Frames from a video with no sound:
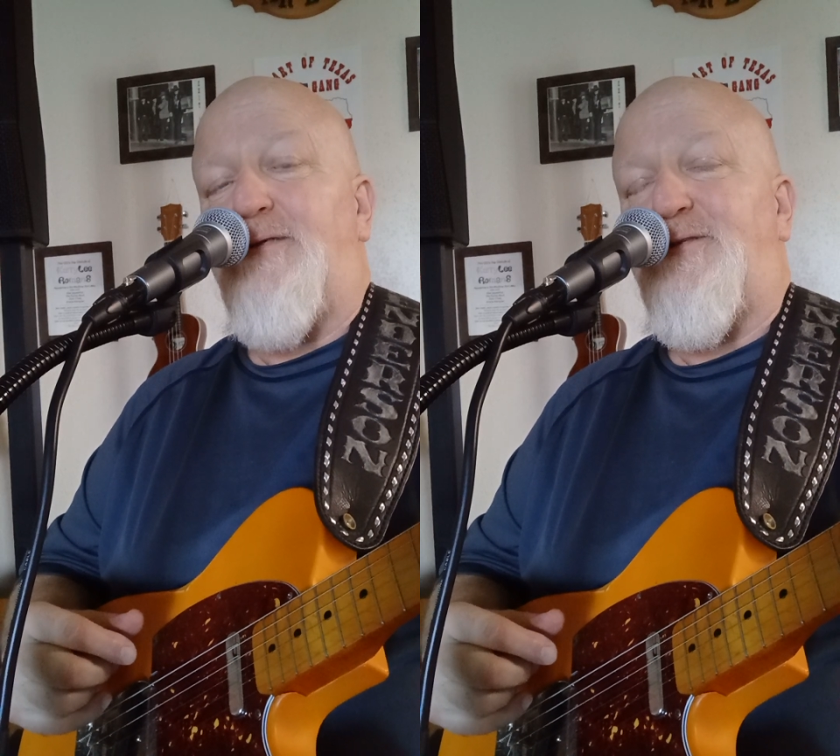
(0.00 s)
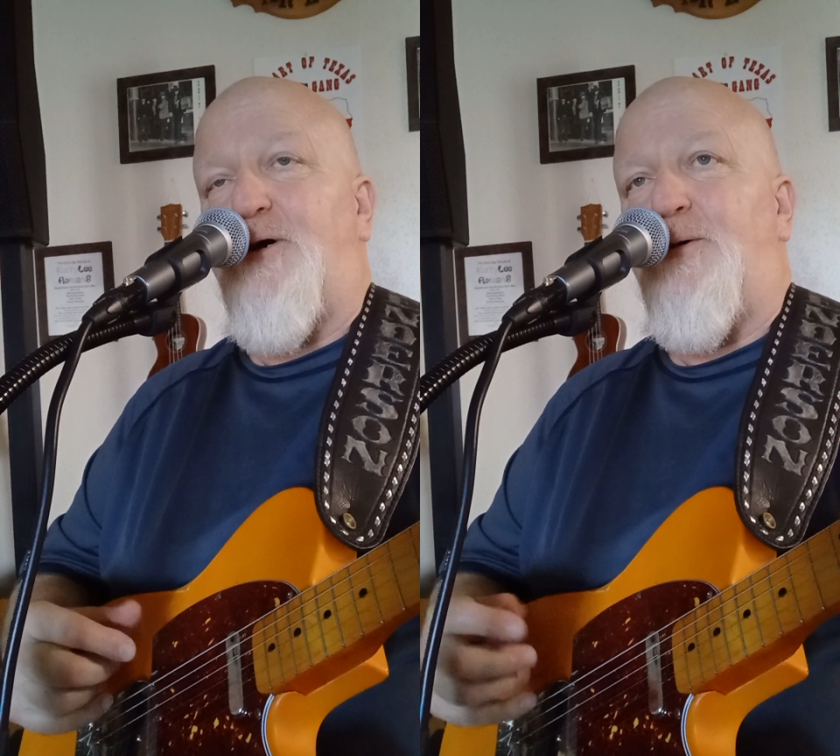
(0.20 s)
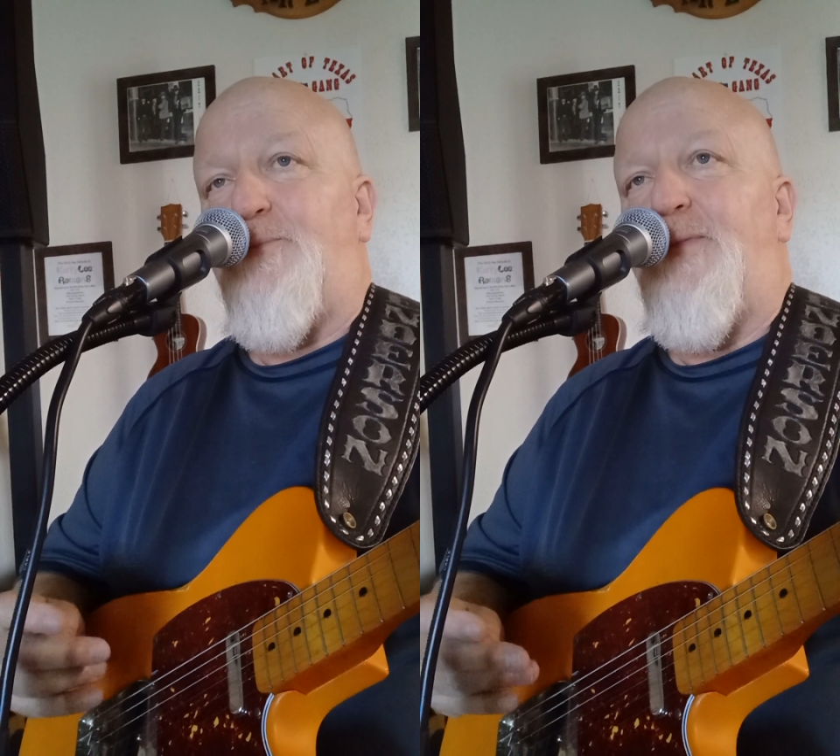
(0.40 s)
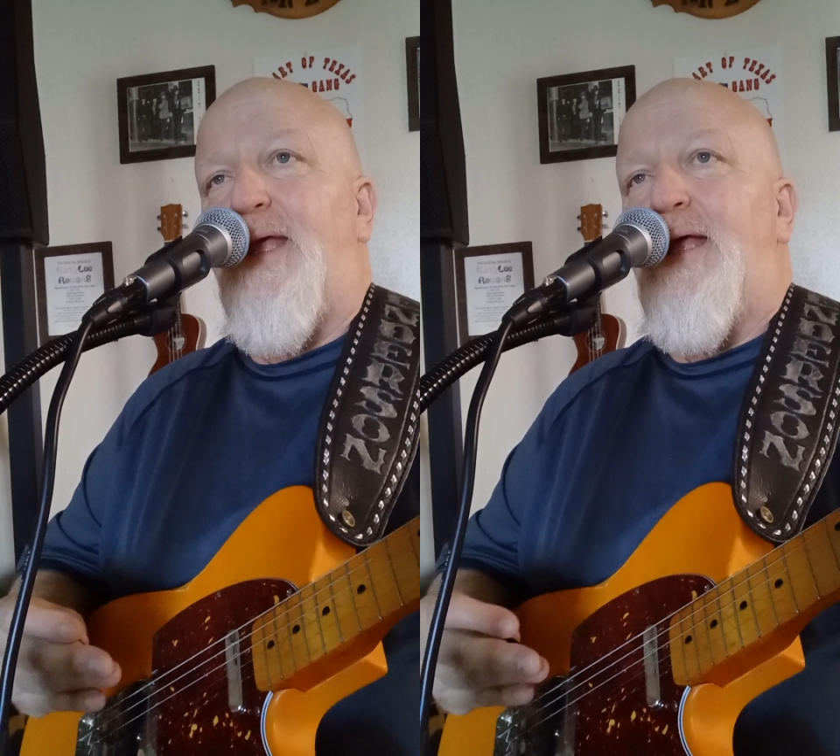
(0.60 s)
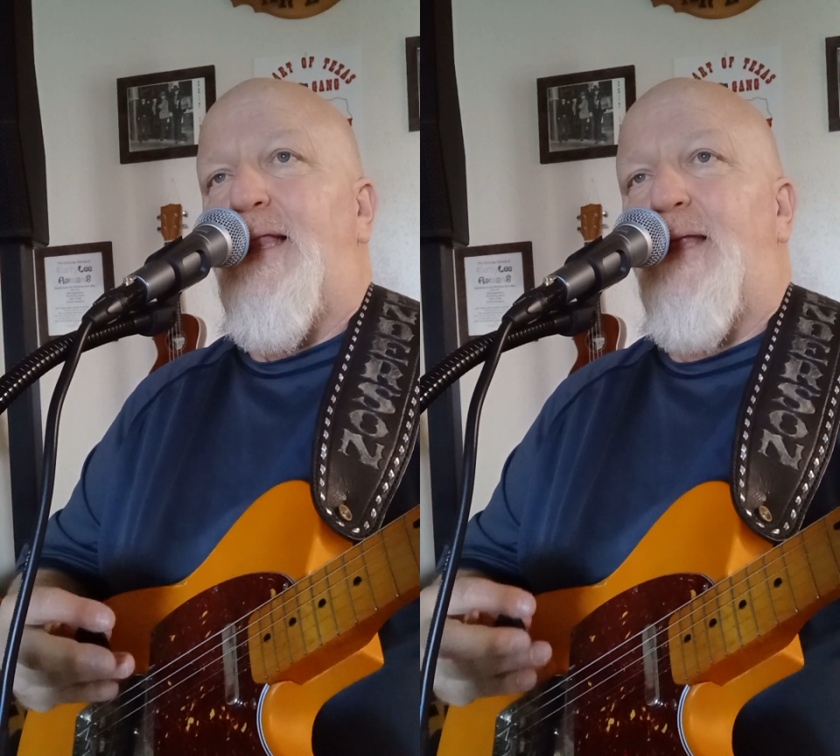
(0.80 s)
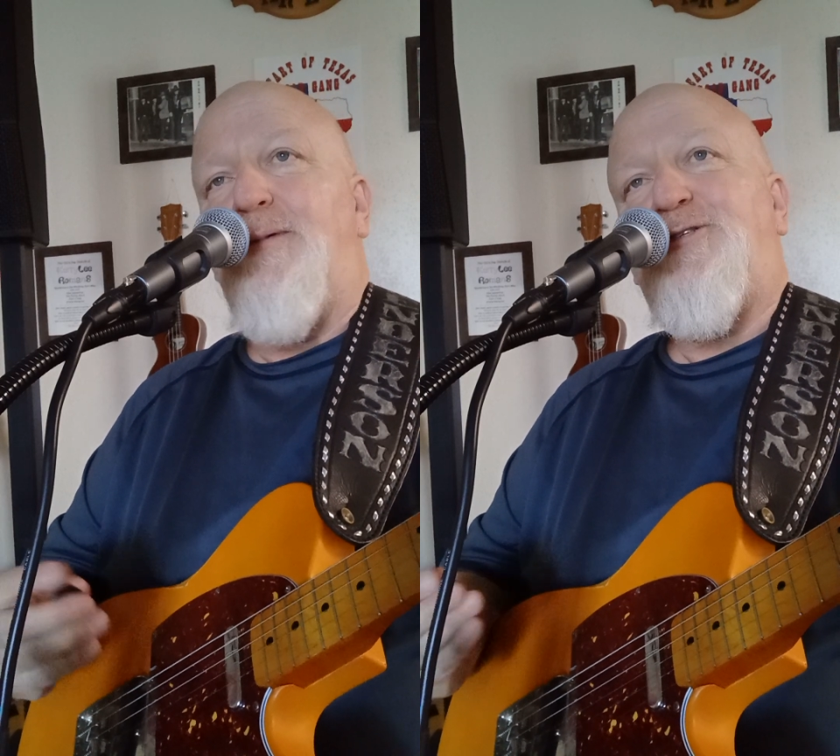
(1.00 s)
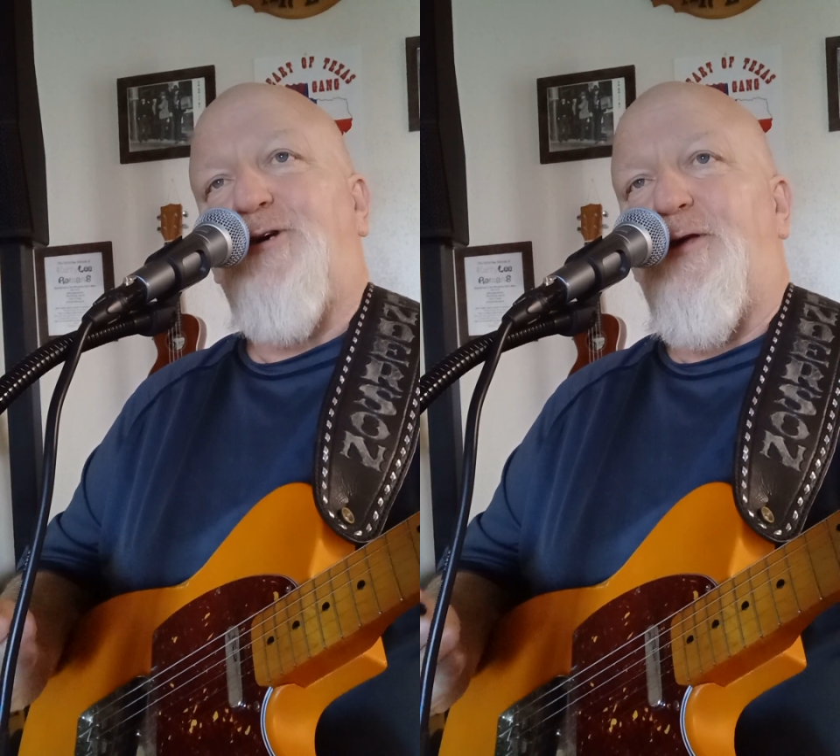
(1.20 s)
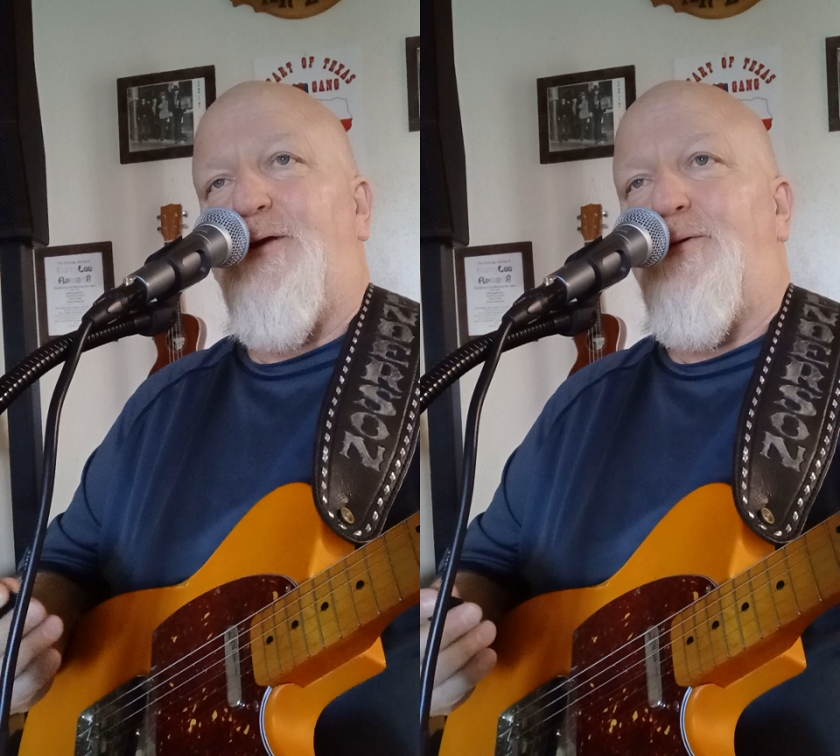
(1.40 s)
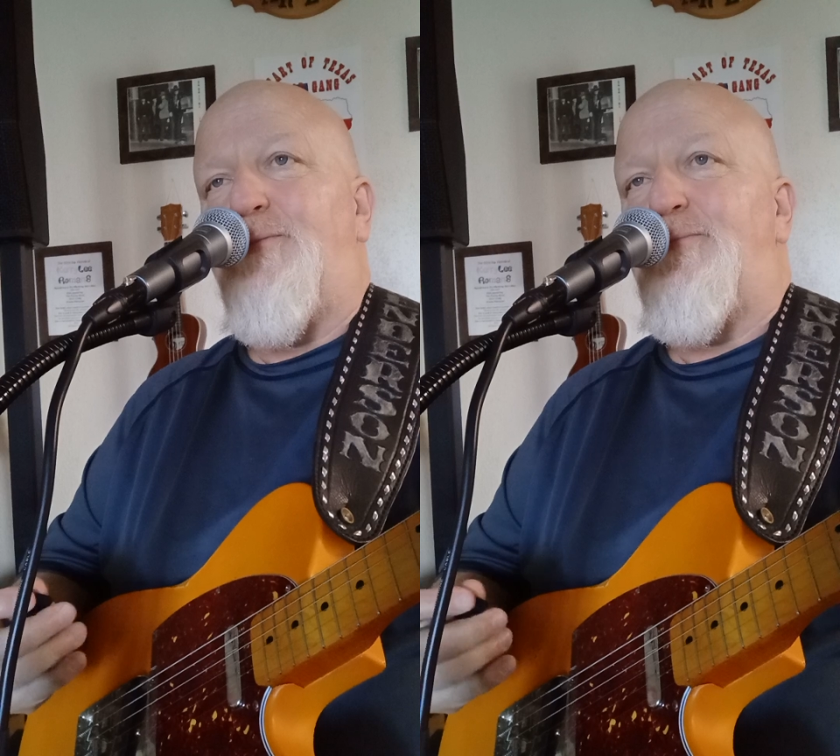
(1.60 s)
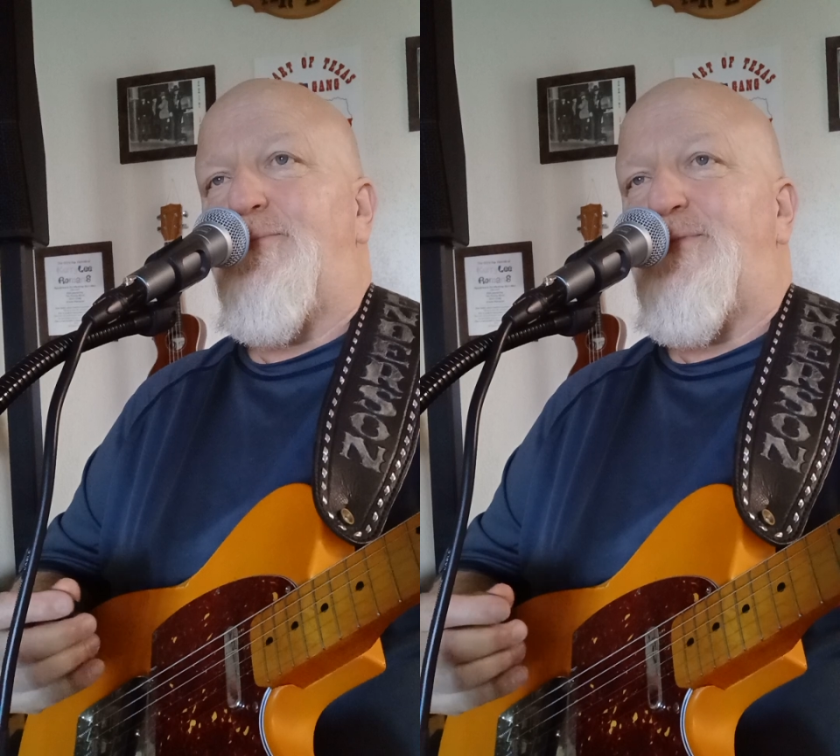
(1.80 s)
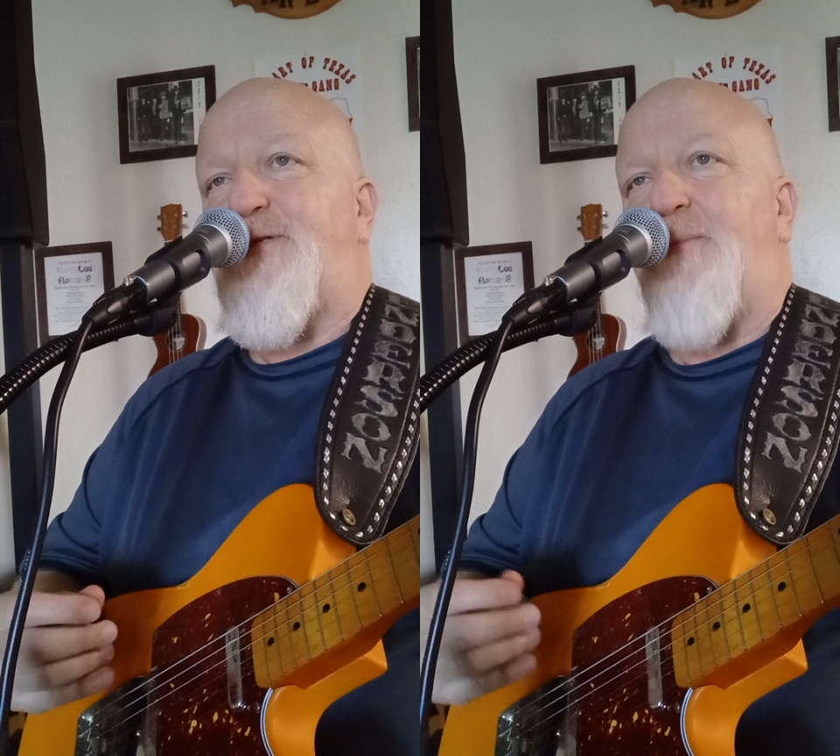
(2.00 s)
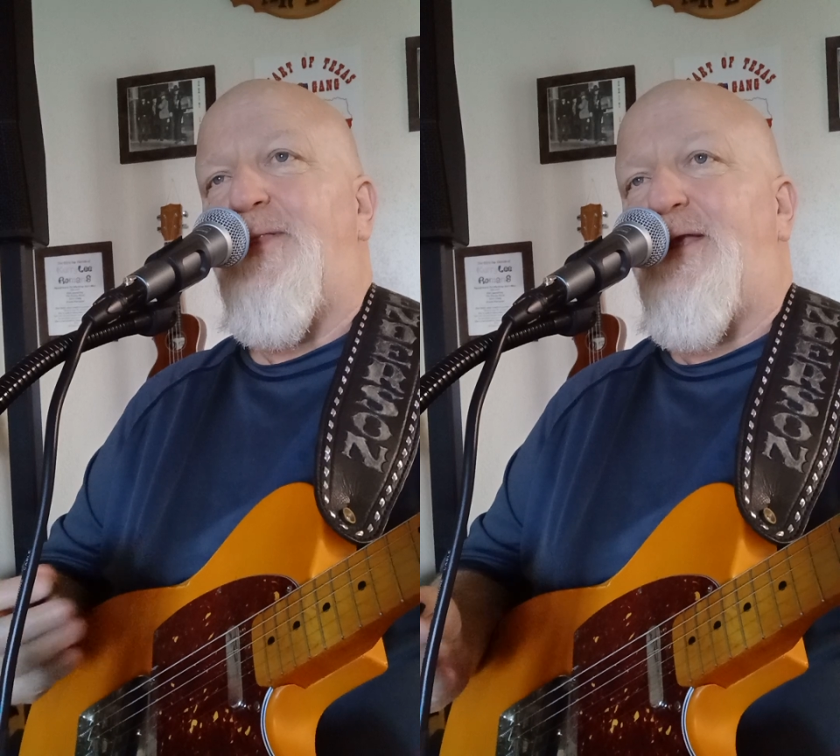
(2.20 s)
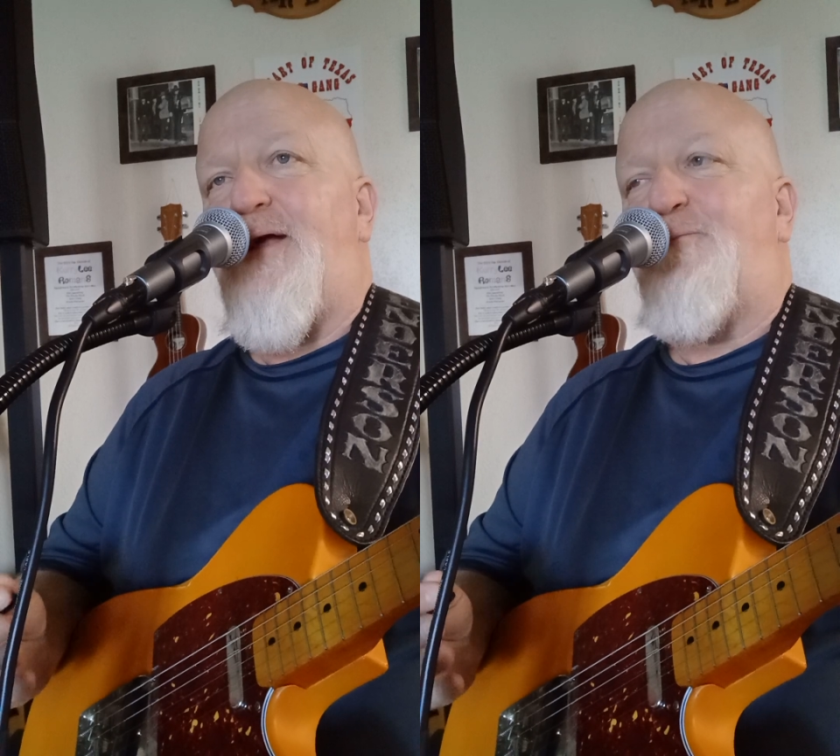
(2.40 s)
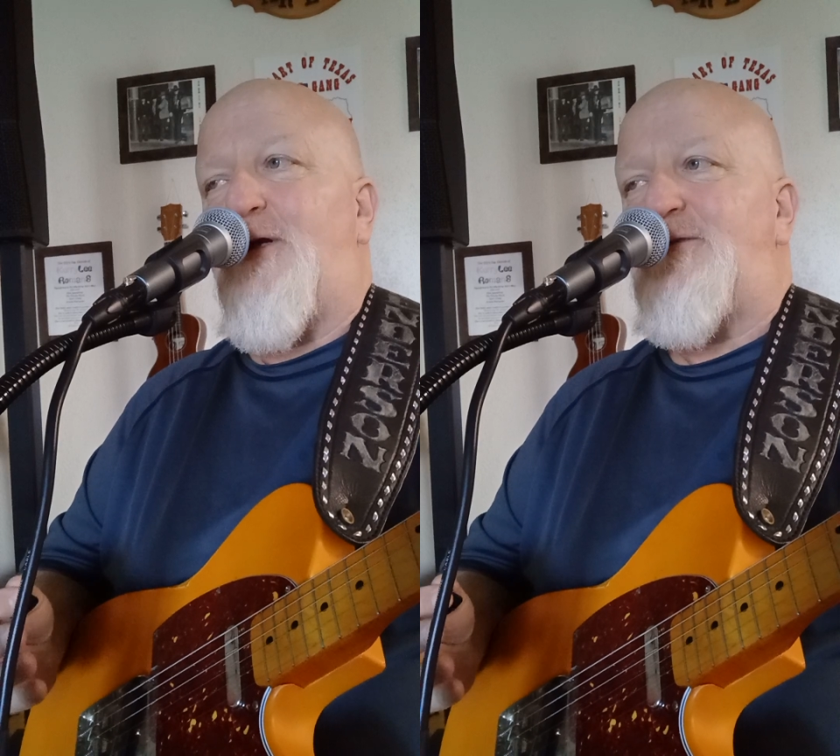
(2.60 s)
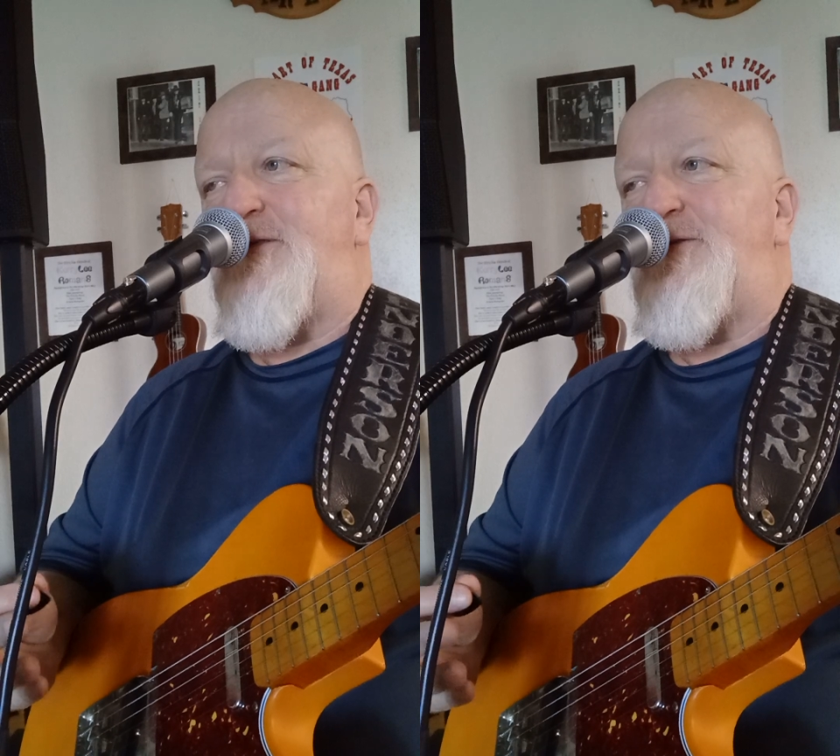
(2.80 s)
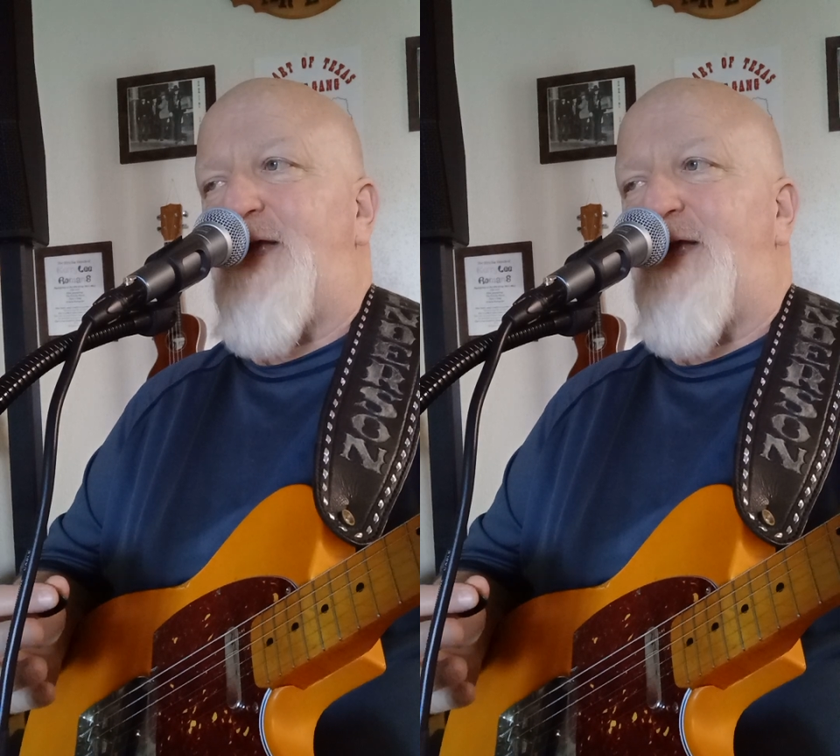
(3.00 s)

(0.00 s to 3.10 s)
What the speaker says: So let me show you some of the differences,